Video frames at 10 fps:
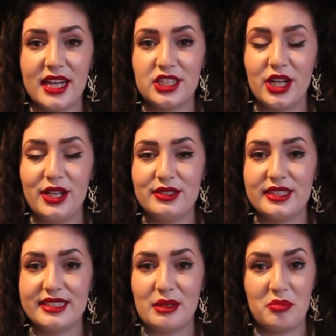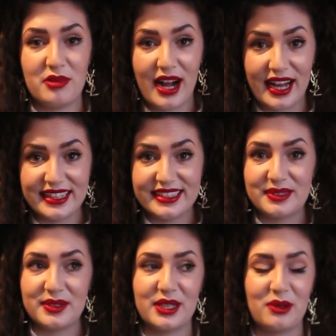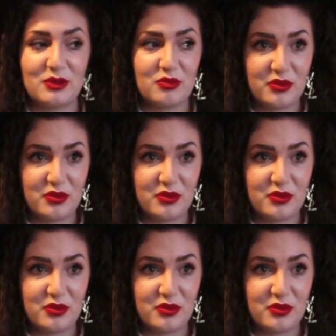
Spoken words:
chose as a prize, which I was